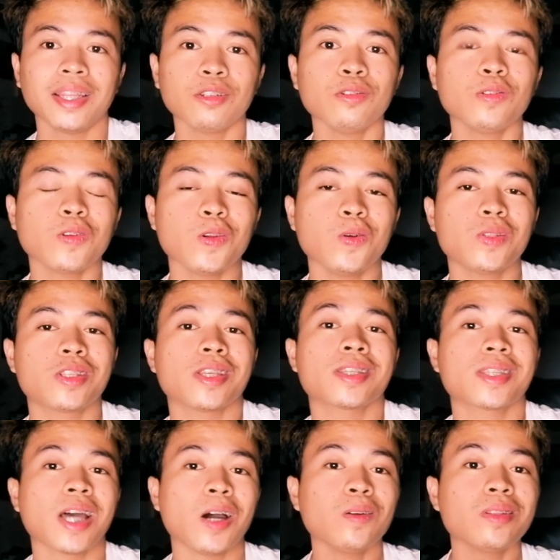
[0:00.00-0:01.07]
That concludes the
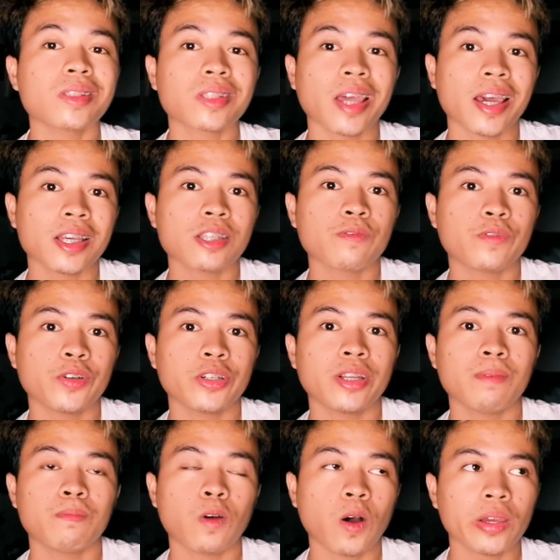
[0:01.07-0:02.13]
sound test for
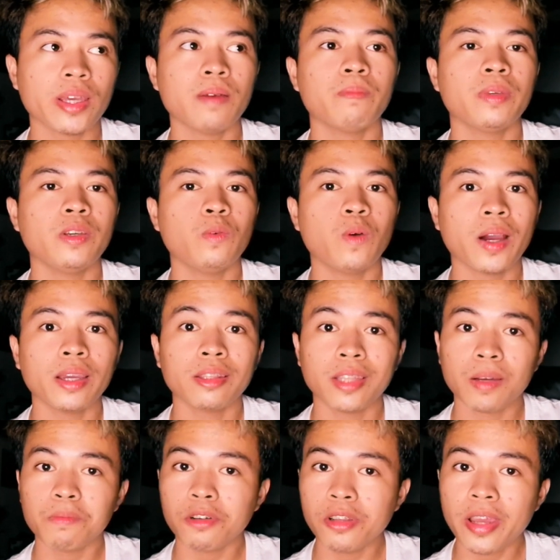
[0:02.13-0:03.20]
the Boya
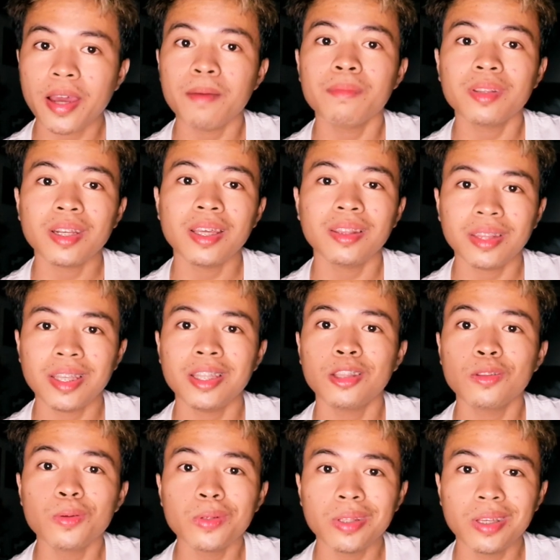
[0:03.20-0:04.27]

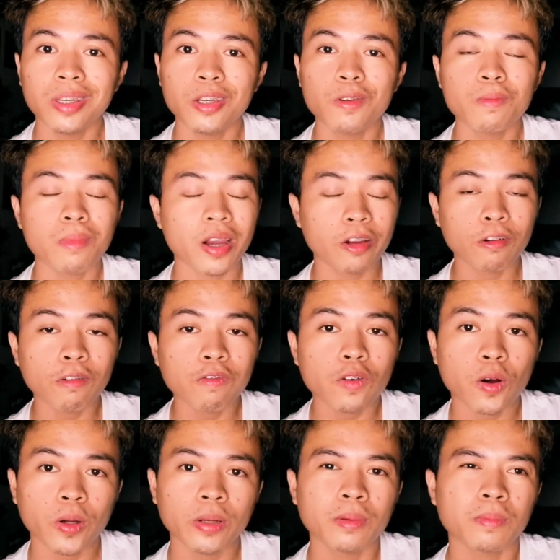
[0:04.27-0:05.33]
BY-WM3T2-DU
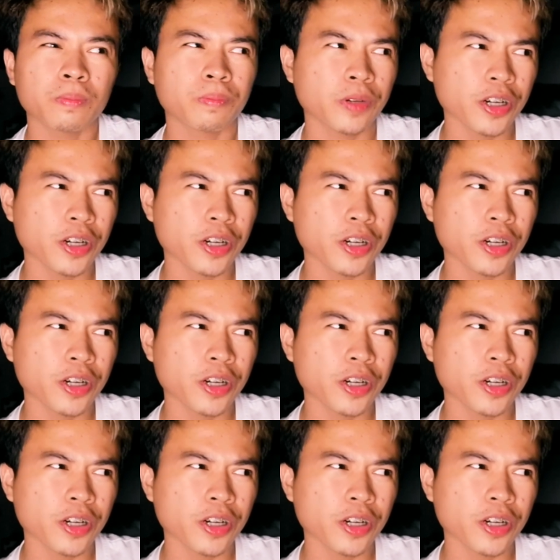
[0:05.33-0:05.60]
microphone.